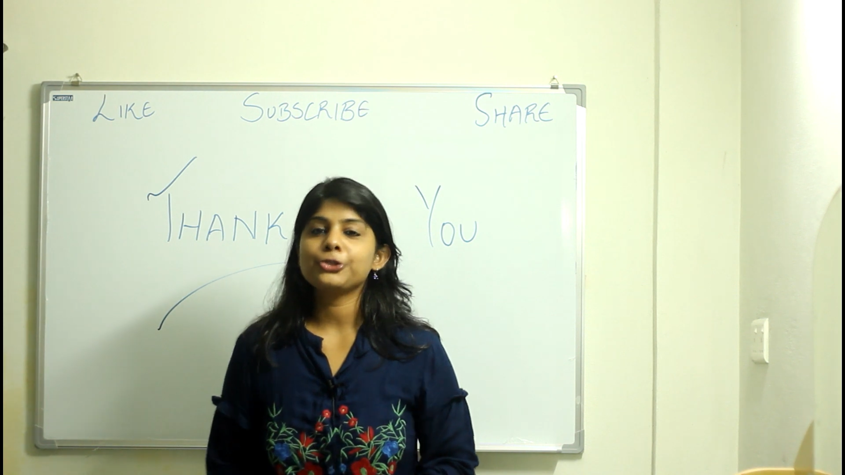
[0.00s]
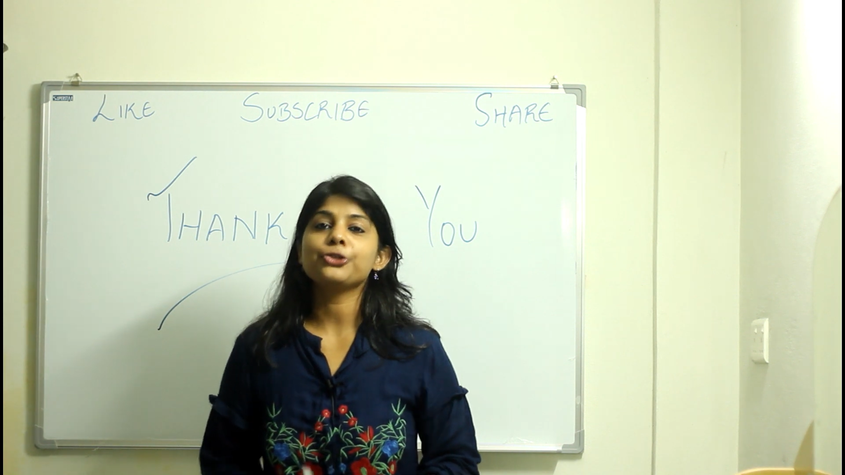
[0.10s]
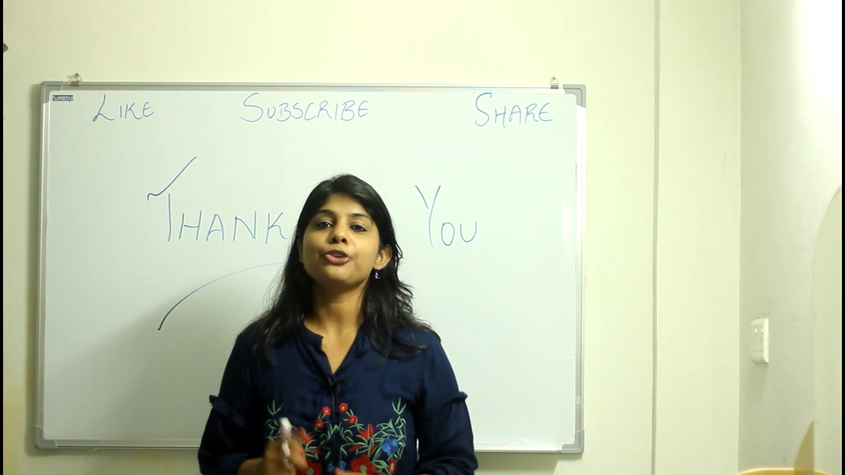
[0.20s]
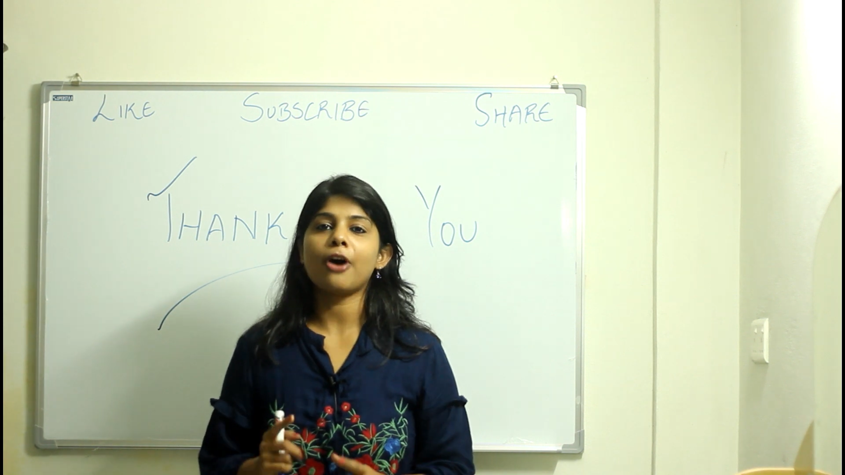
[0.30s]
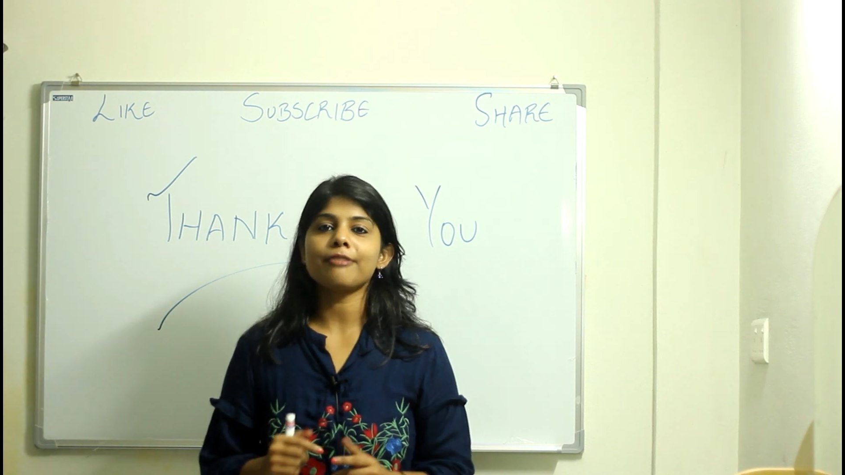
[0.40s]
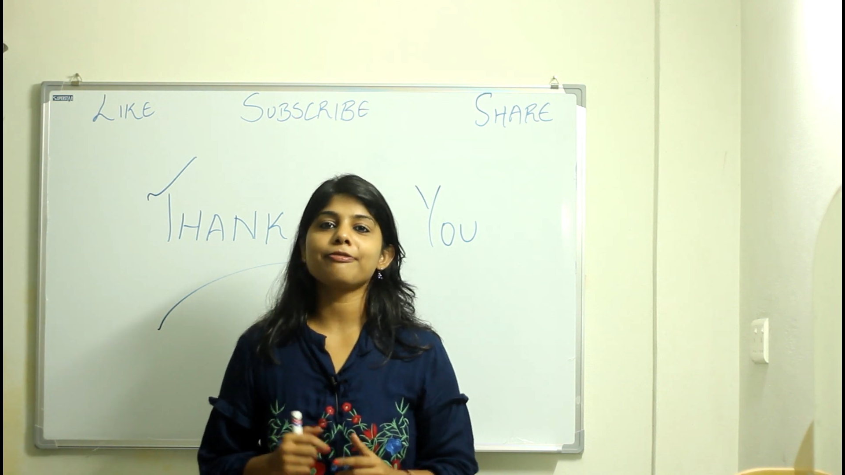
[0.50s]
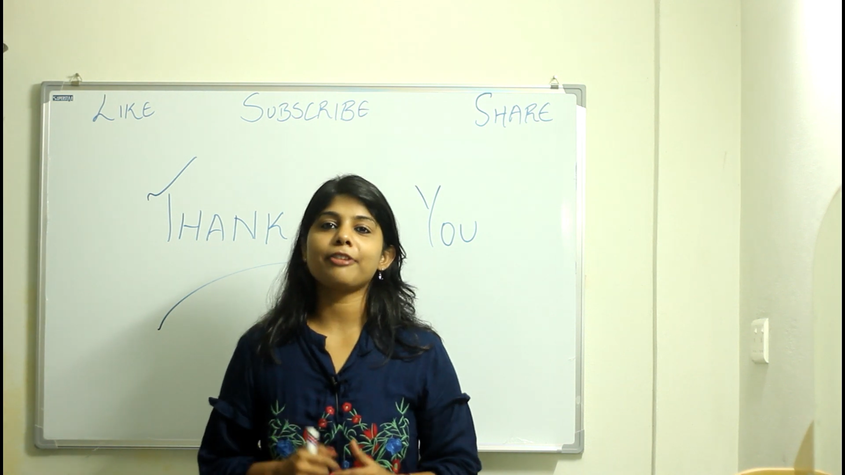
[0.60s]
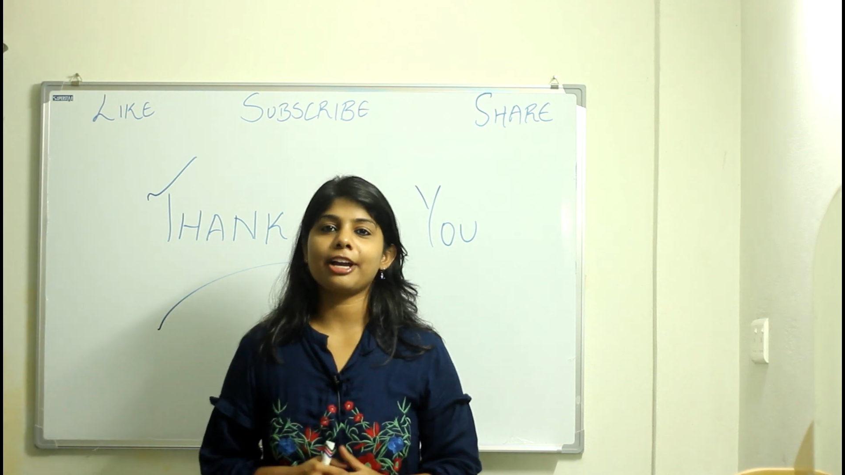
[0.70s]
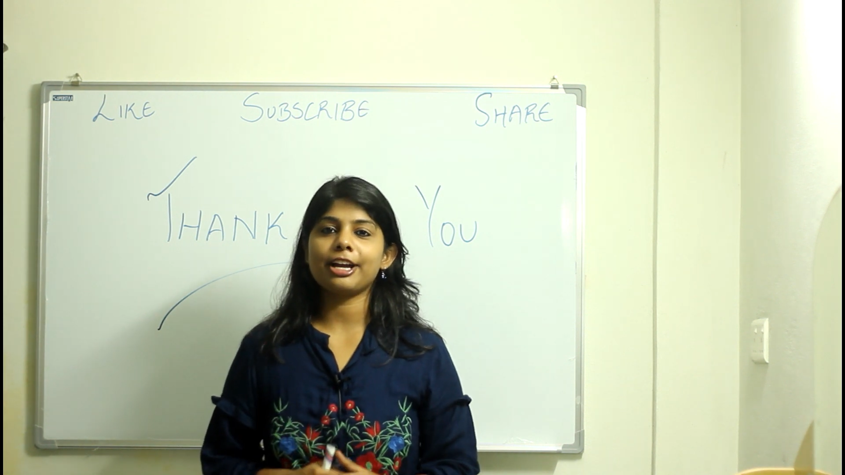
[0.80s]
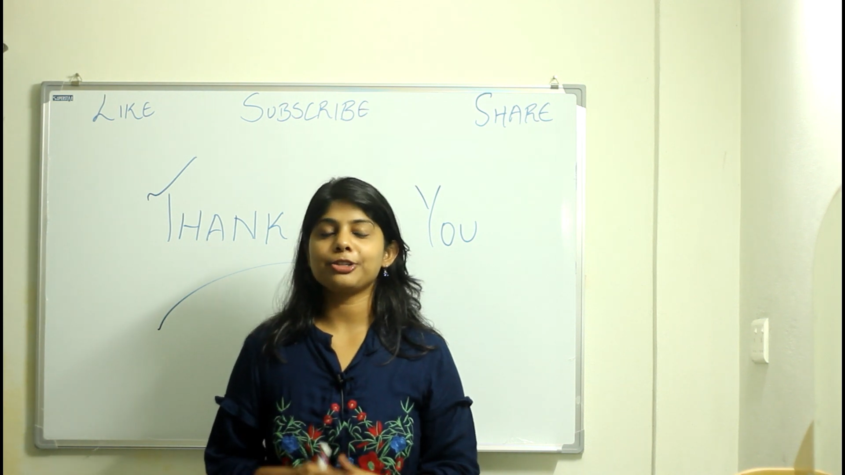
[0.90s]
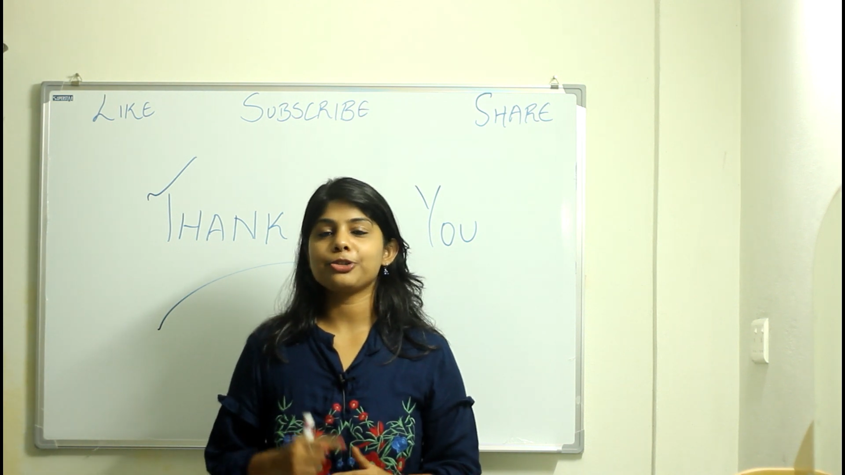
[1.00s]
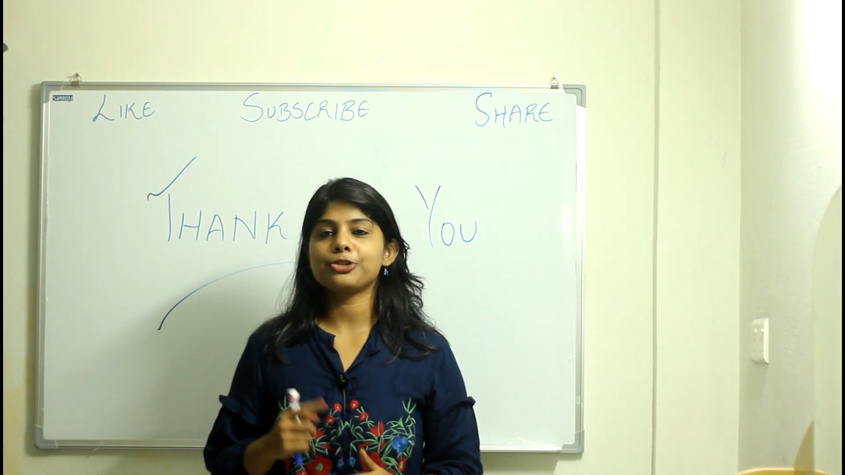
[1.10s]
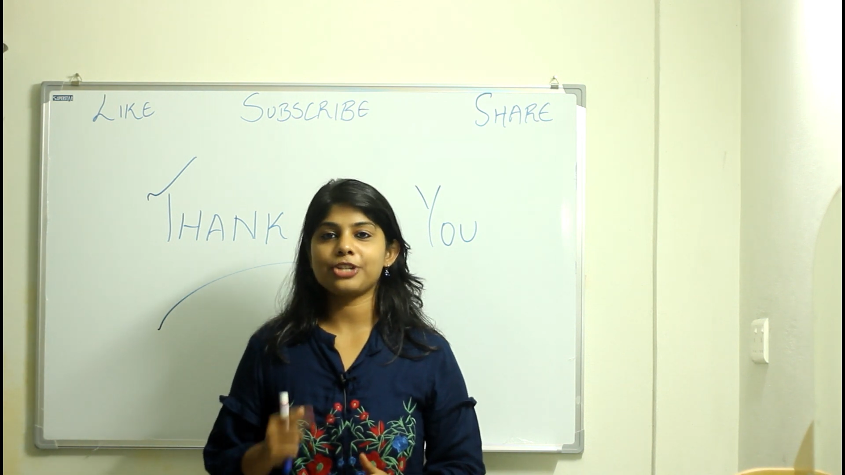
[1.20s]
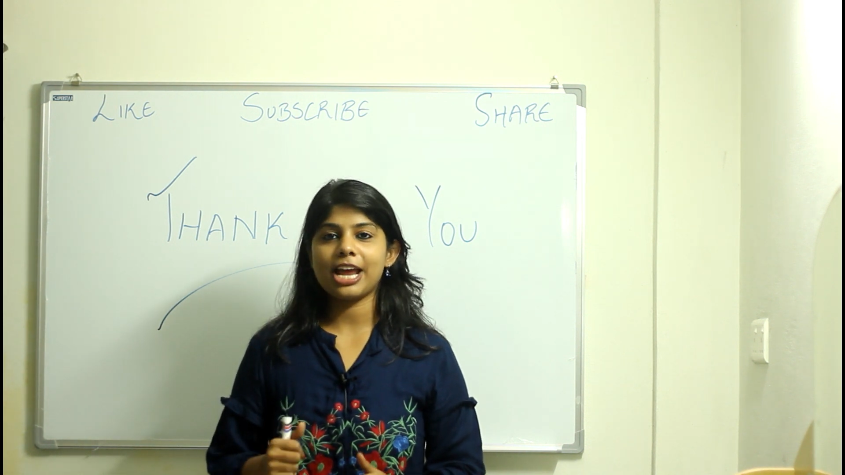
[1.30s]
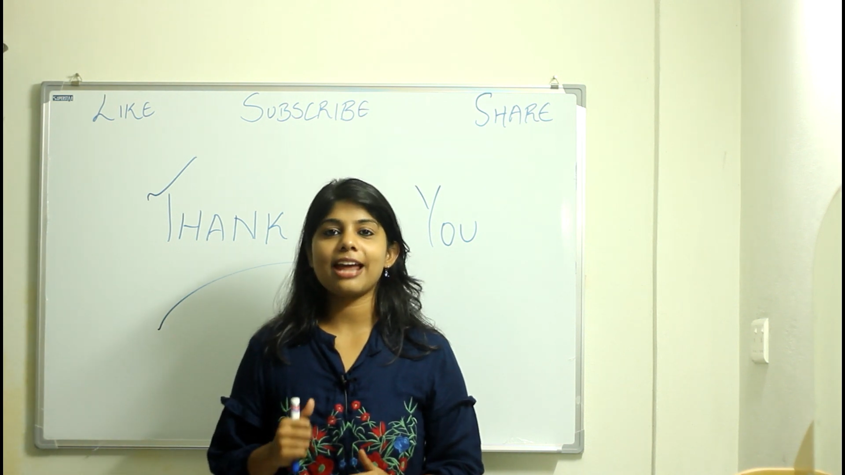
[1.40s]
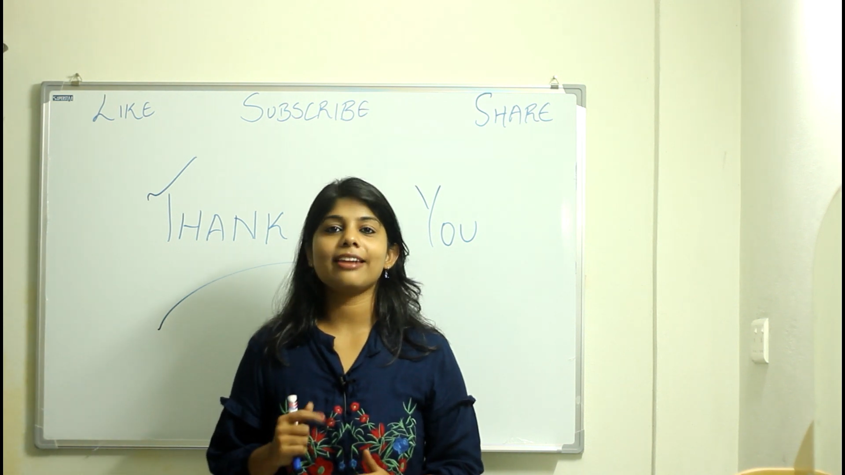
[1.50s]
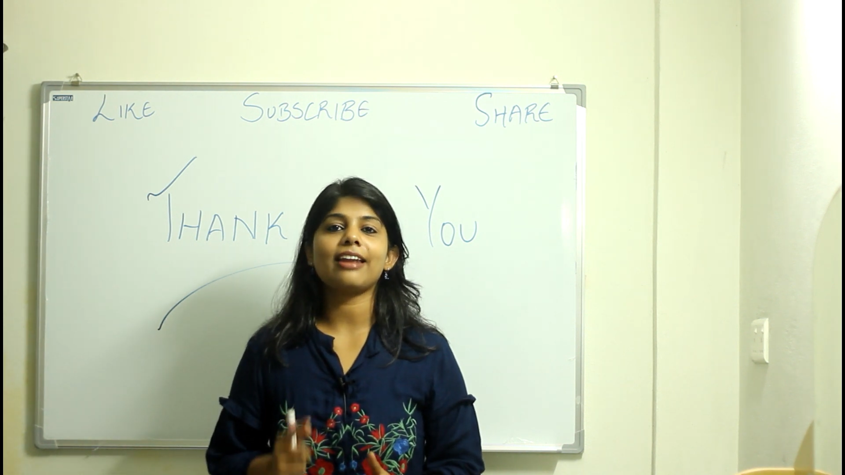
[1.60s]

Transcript: do not forget to share,